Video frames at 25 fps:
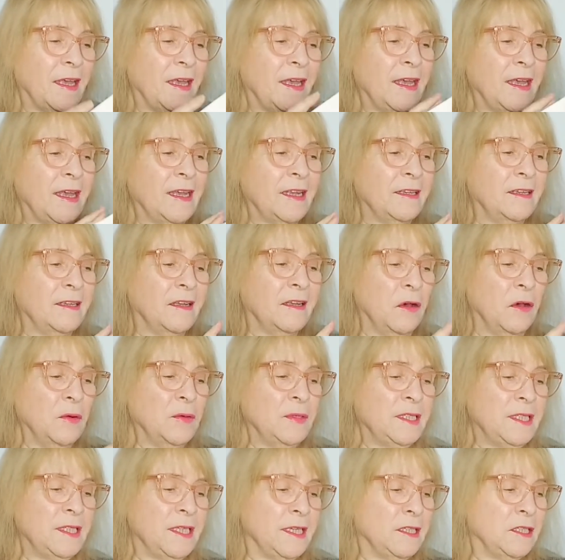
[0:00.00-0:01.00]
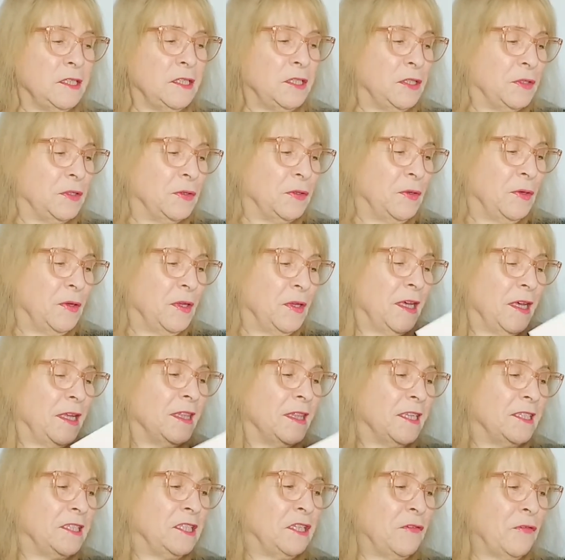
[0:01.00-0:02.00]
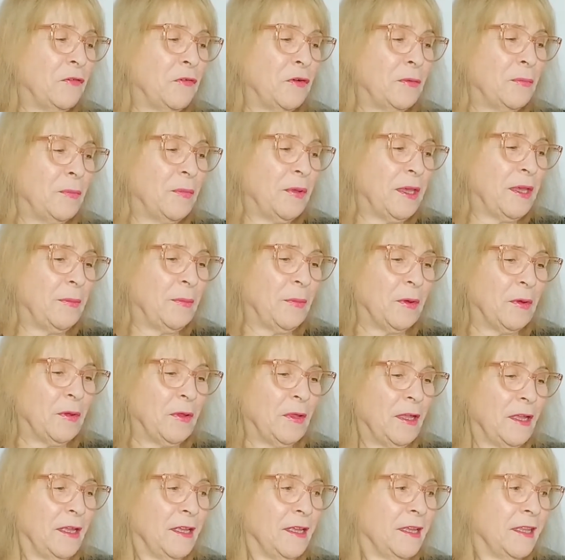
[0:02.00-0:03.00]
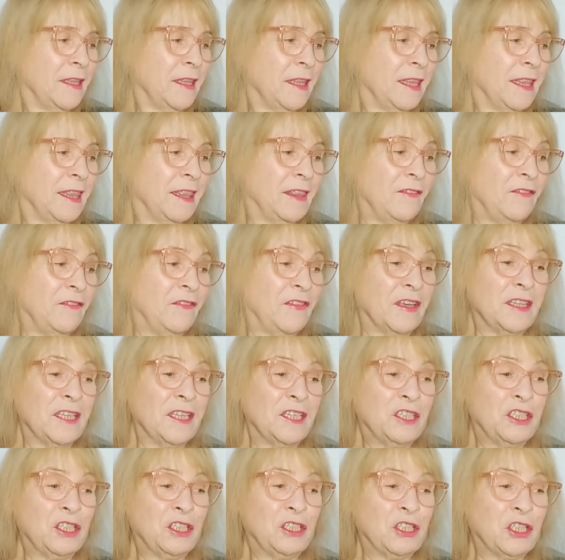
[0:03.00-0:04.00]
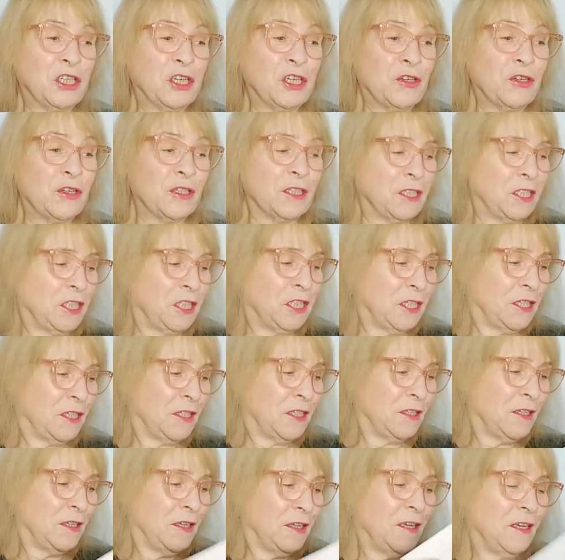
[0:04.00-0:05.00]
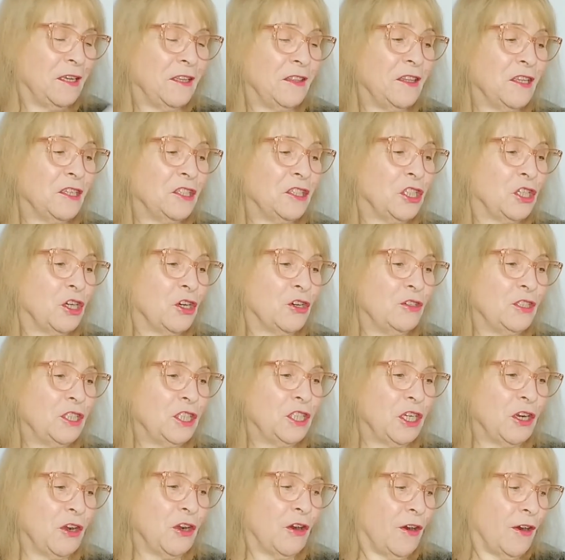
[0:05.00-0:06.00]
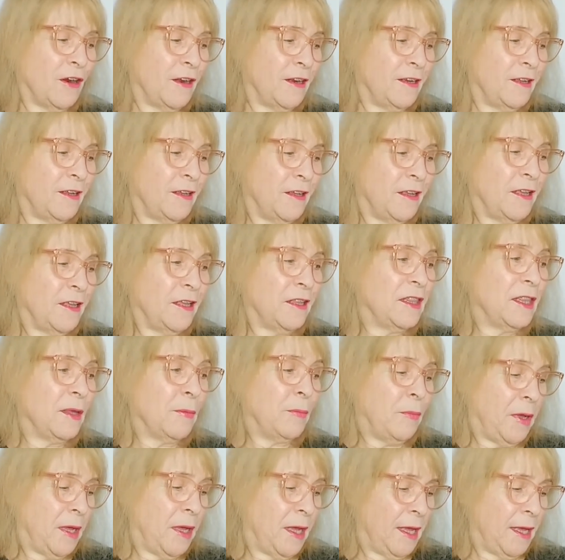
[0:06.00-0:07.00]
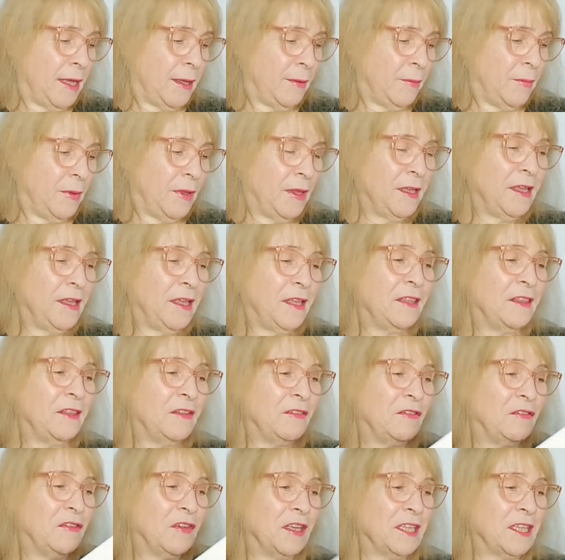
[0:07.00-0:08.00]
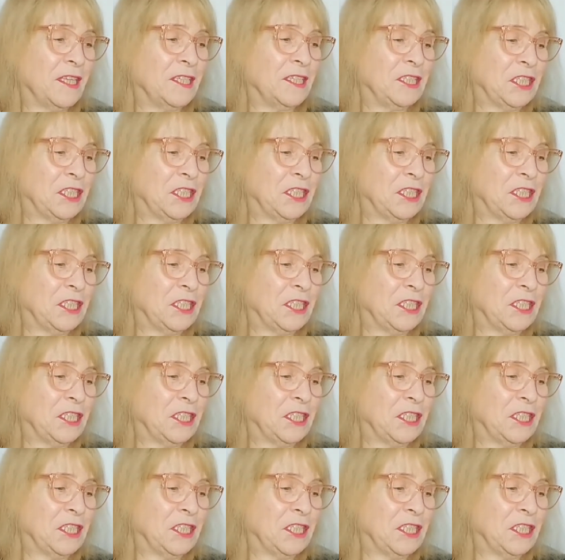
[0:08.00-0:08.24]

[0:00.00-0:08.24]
it goes into the different people, the village church, the churchyard, the pub, the village